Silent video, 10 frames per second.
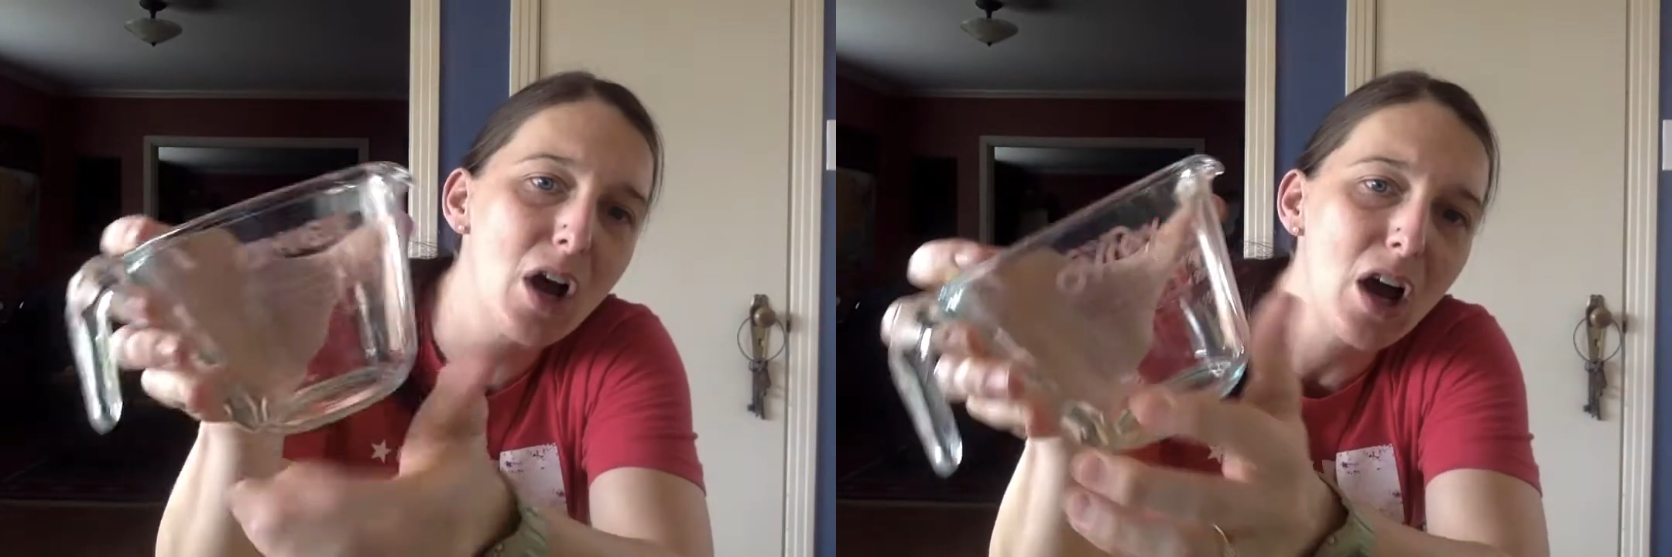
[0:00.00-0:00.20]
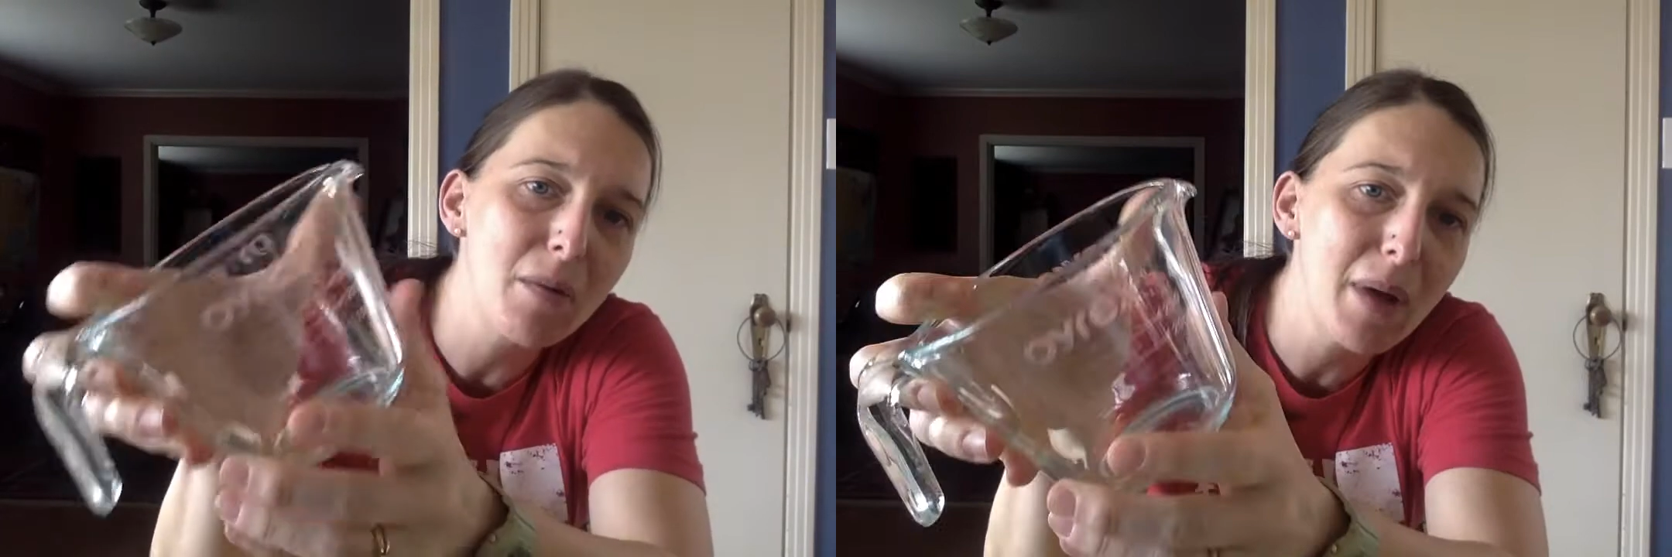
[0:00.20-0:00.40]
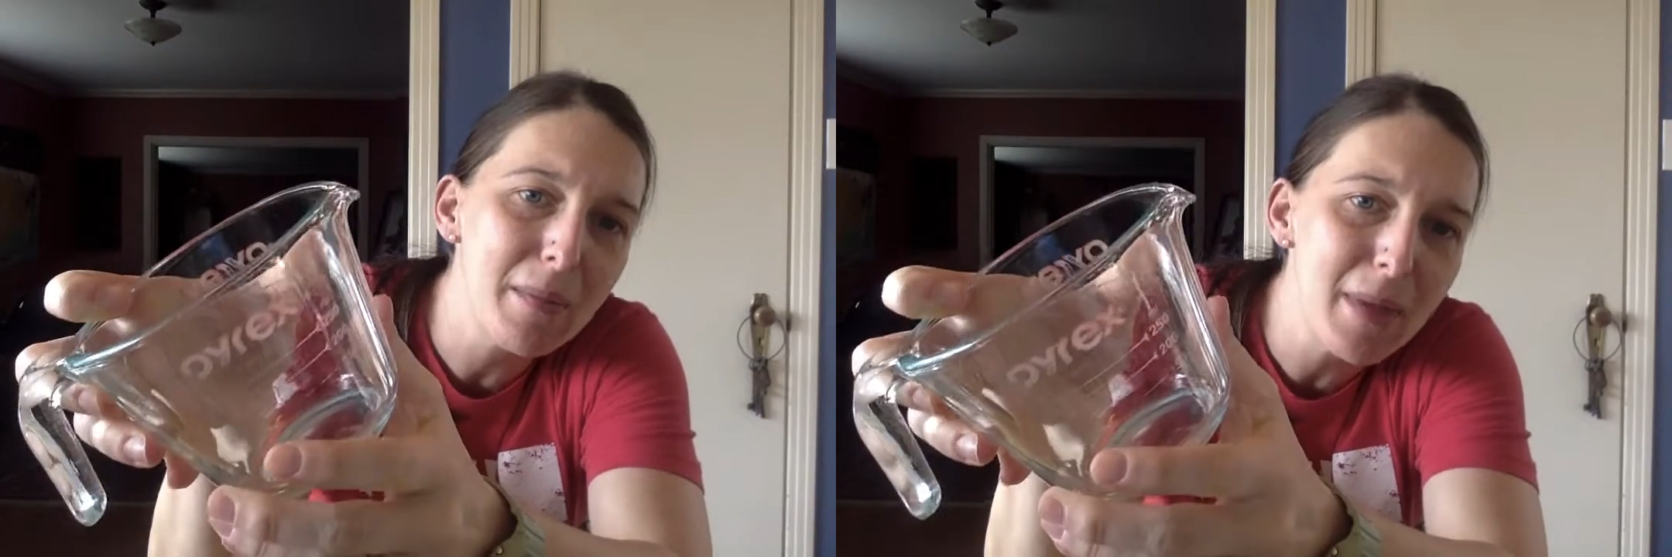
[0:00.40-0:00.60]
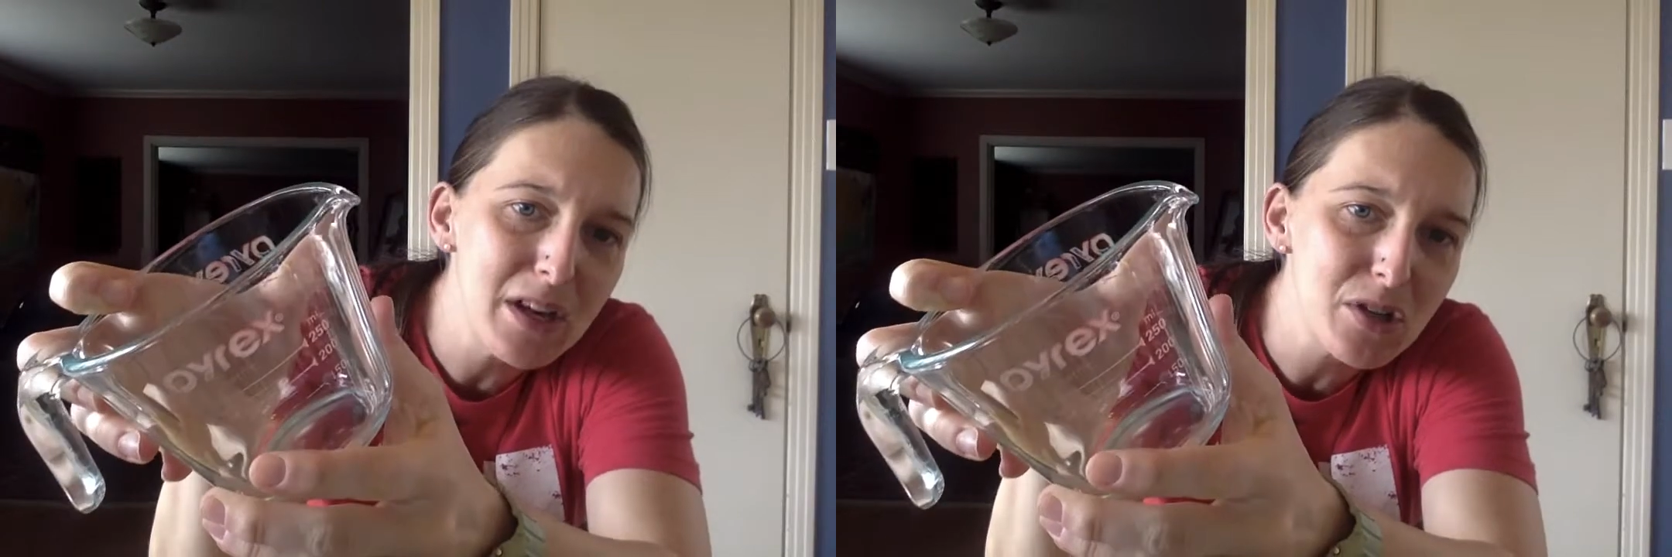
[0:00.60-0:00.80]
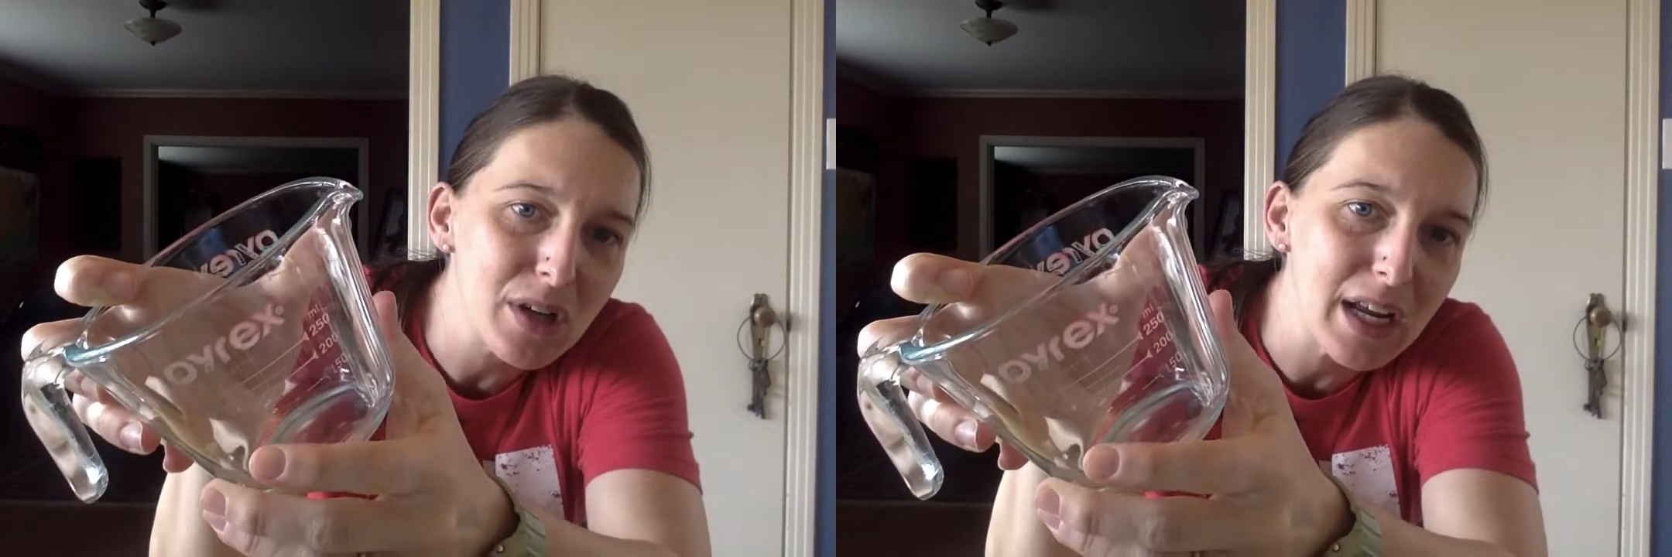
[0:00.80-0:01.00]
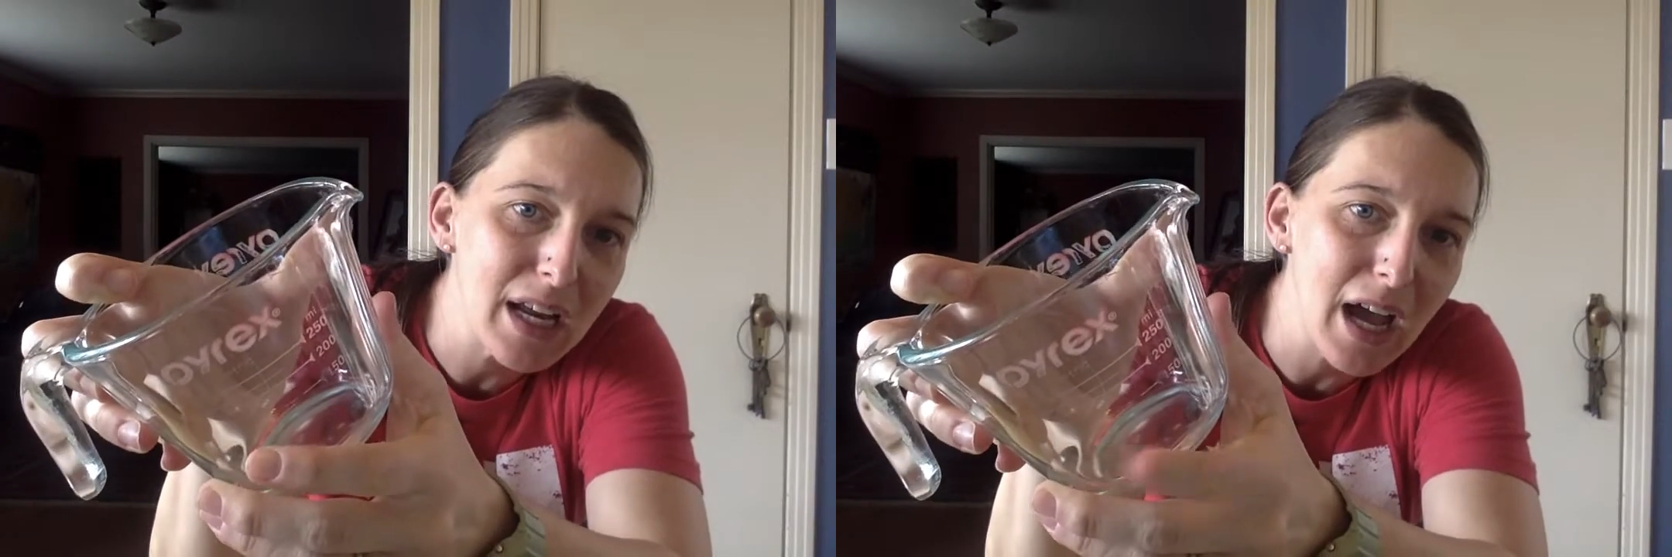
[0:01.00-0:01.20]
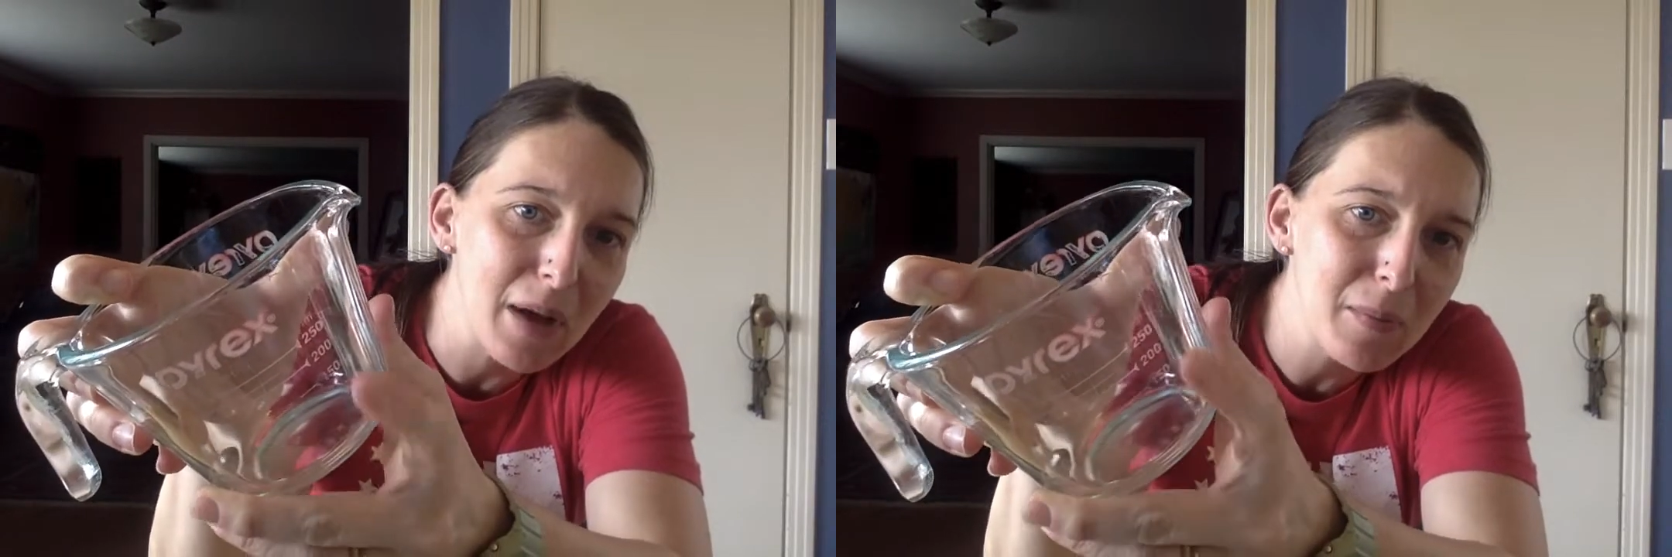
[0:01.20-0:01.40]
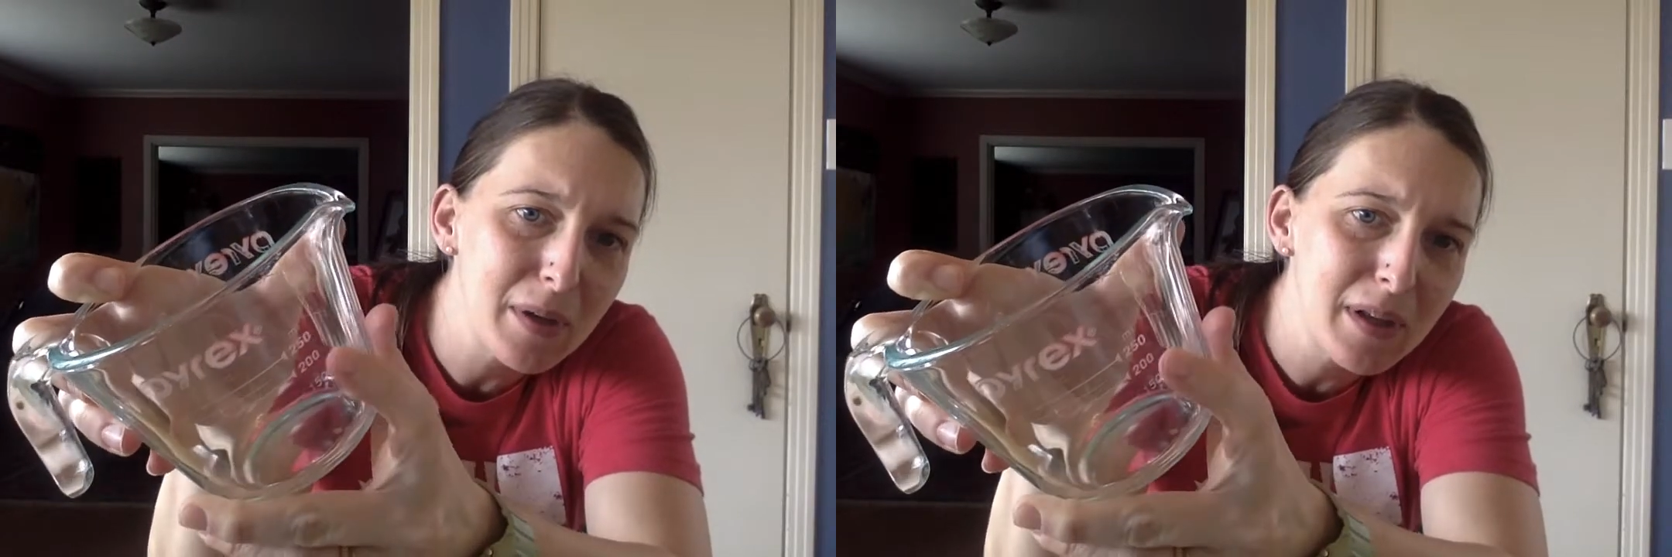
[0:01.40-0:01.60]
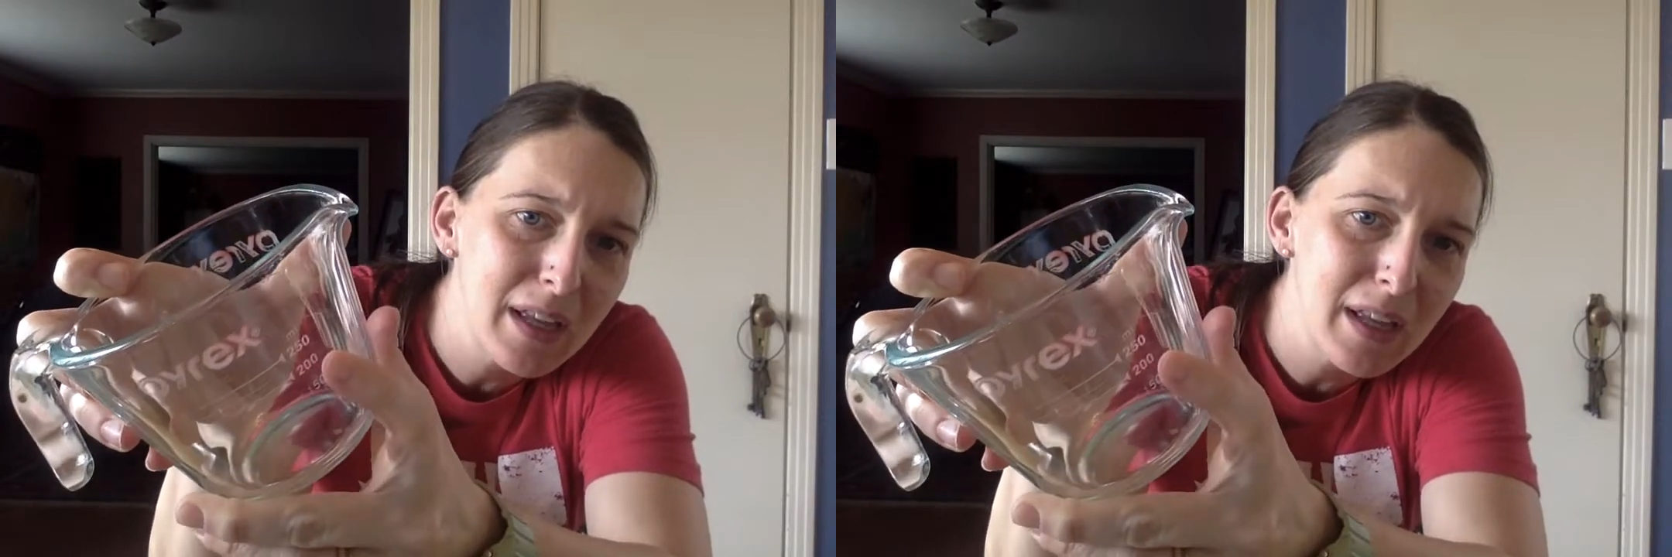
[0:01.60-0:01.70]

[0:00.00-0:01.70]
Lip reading: on my measuring cup.